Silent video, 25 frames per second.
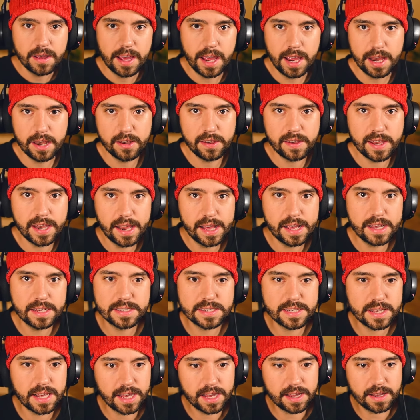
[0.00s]
In
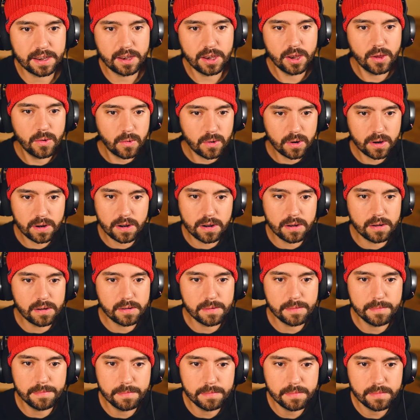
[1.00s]
today's, like,
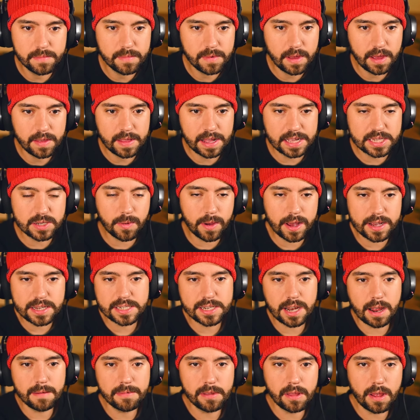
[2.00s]
newer... That's why I
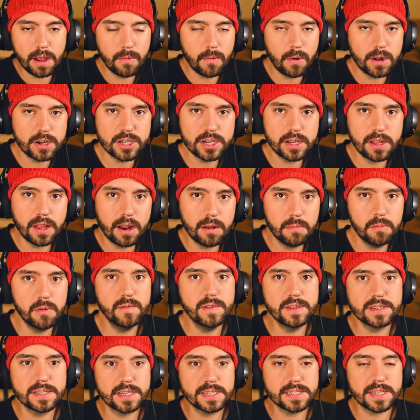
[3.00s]
stopped watching a lot of
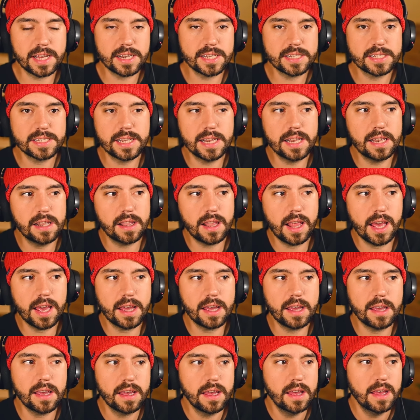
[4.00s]
movies, because I just didn't
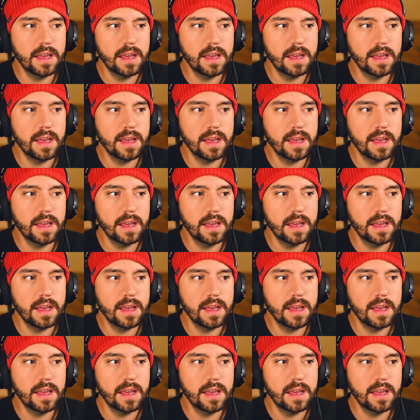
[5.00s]
like